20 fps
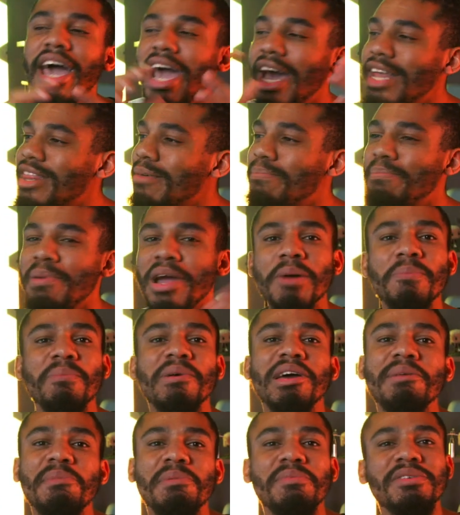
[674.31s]
At the bare
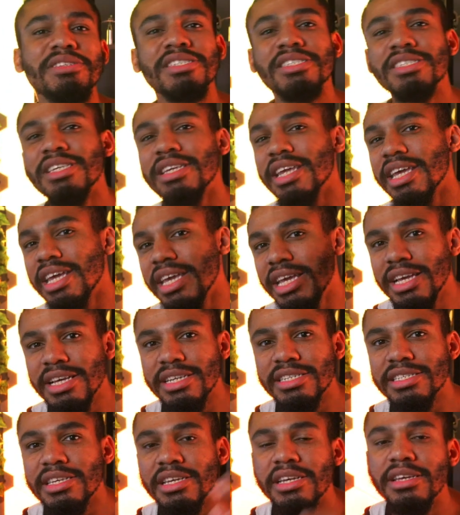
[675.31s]
minimum, this is an
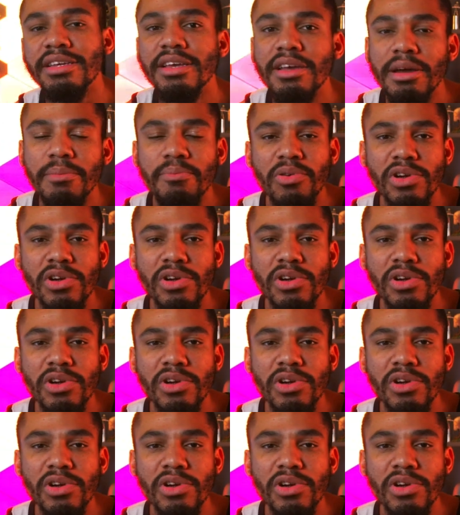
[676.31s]
easy